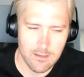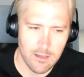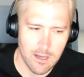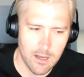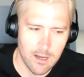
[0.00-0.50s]

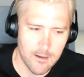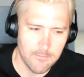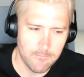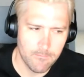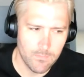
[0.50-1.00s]

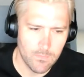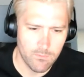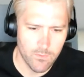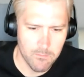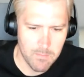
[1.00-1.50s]

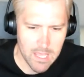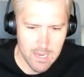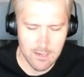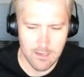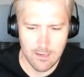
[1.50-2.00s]
for
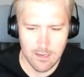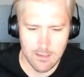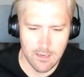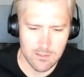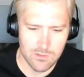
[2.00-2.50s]

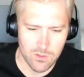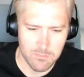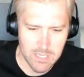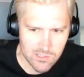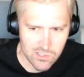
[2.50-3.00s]
men and sort of
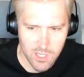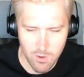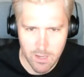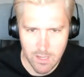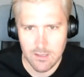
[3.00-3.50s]
being
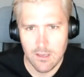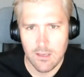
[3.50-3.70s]
stoic,